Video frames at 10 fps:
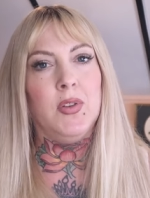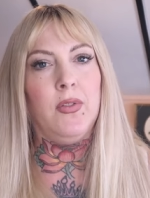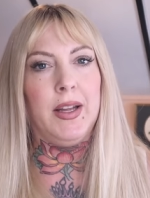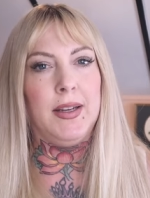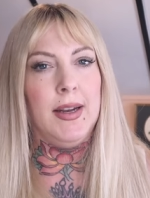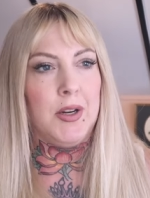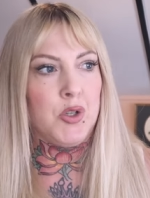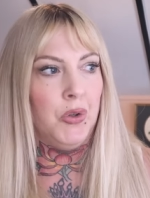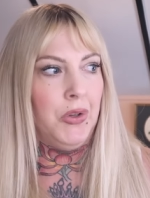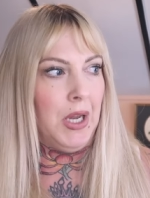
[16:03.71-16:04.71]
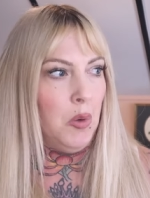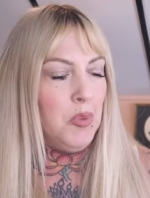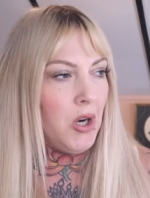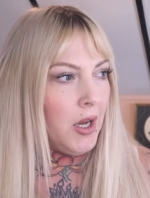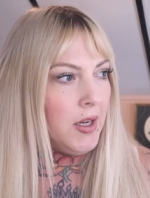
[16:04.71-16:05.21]
of like natural nail
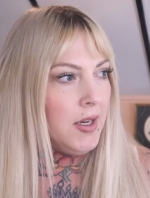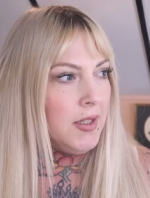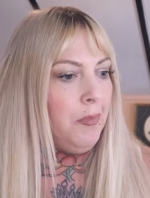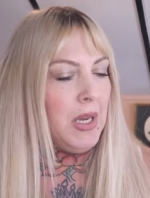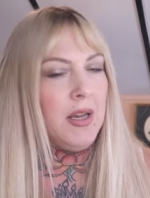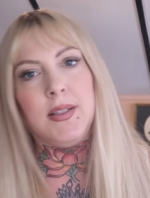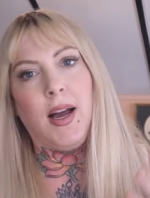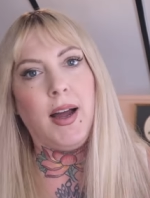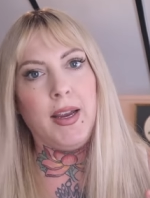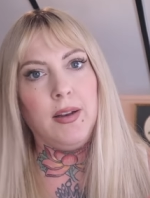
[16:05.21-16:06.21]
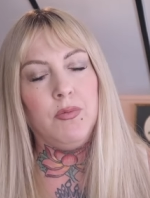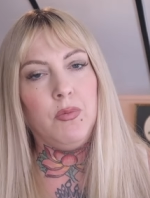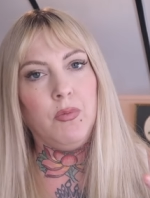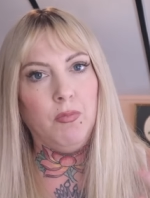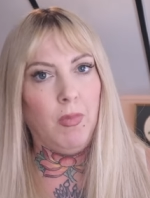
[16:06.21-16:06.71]
products because I,
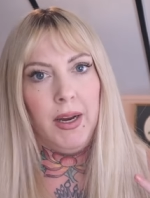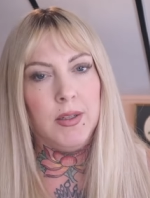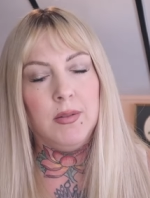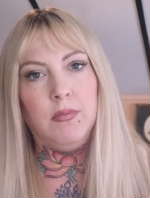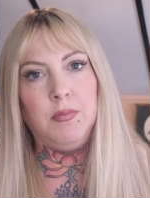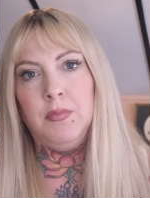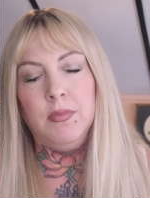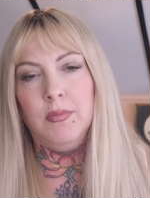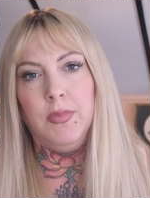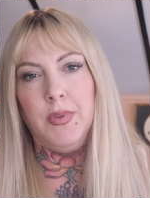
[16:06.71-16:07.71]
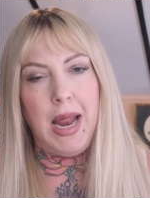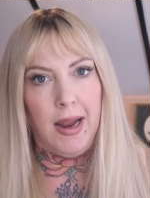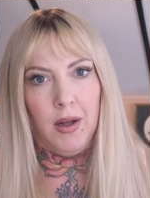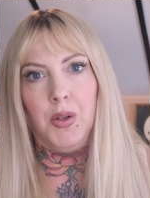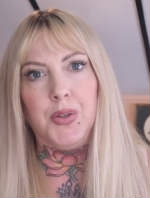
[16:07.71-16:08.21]
my
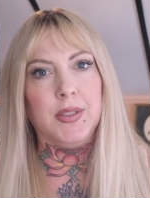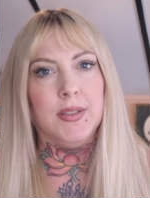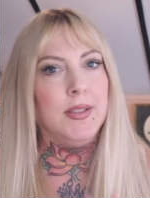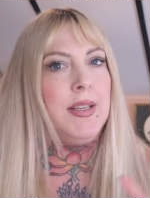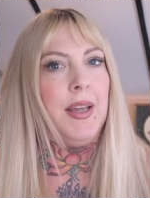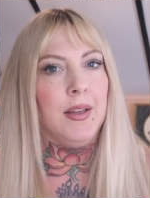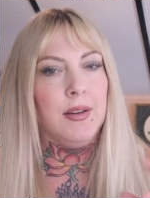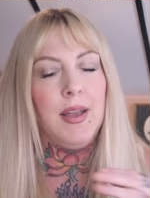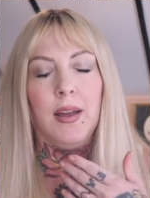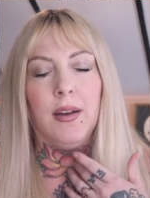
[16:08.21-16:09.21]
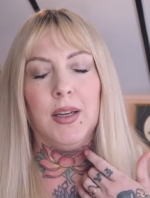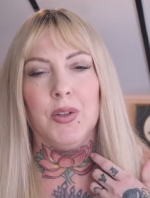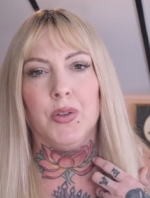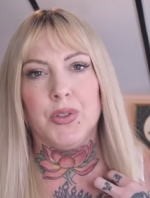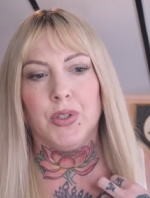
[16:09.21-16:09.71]
nails and skin can't
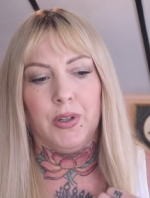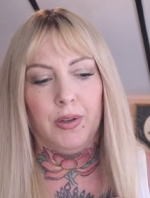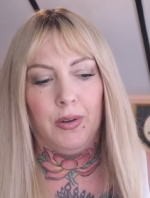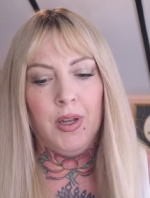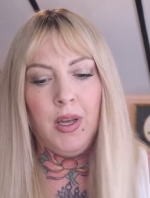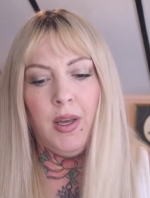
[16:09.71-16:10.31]
handle certain